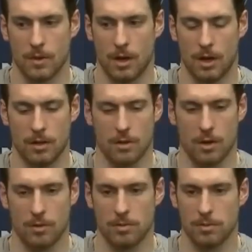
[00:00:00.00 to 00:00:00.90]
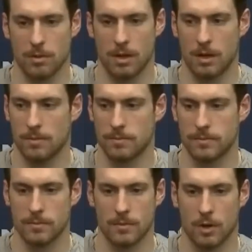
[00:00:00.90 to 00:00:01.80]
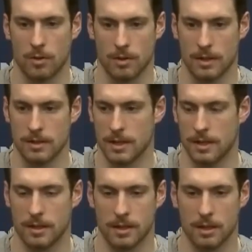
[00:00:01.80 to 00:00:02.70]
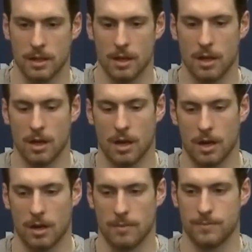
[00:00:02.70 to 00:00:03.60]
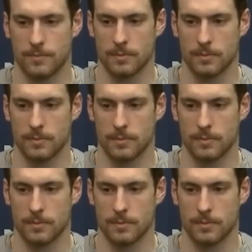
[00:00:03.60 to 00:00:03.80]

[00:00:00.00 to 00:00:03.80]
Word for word: No, didn't say anything. Yeah,